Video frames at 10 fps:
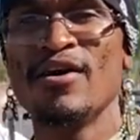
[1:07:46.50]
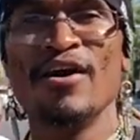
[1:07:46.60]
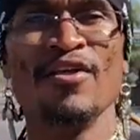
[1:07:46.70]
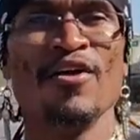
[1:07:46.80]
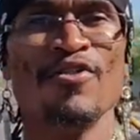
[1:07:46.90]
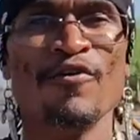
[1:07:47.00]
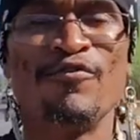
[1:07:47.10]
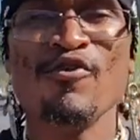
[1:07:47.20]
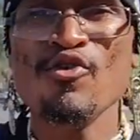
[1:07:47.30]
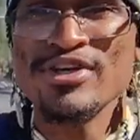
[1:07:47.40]
Uh, the
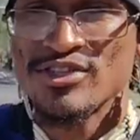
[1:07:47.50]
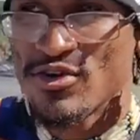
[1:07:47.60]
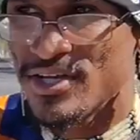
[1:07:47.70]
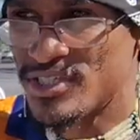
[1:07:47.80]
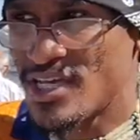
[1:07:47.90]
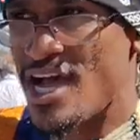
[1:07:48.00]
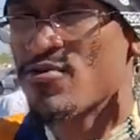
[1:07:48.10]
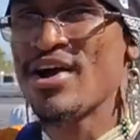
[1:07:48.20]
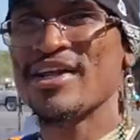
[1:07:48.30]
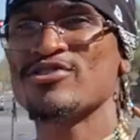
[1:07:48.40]
food is going to
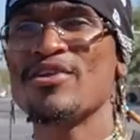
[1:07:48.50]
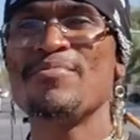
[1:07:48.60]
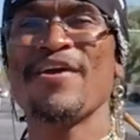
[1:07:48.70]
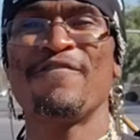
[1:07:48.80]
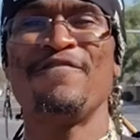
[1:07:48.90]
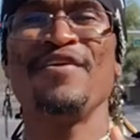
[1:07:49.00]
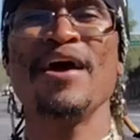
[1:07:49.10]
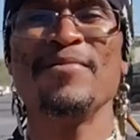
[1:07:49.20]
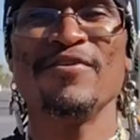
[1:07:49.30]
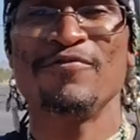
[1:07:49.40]
skyrocket. There's going to be a
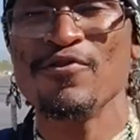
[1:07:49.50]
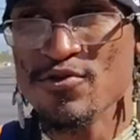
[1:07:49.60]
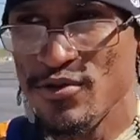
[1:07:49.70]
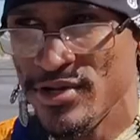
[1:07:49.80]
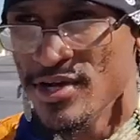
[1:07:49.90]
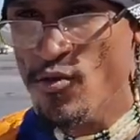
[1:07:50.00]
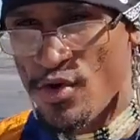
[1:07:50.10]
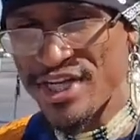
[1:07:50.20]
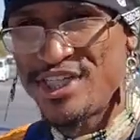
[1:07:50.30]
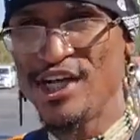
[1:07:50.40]
famine of food
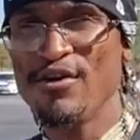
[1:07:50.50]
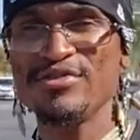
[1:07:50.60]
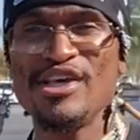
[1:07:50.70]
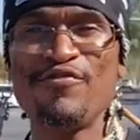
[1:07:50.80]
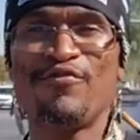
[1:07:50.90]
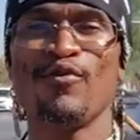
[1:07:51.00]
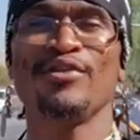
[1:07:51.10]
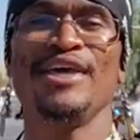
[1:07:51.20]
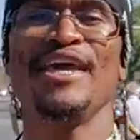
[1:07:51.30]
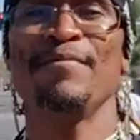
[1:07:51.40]
when the shelves get
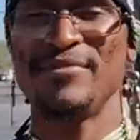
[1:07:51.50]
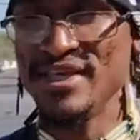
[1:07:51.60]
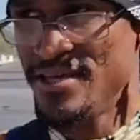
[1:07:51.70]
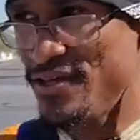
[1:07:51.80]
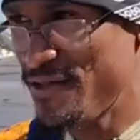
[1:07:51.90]
fully empty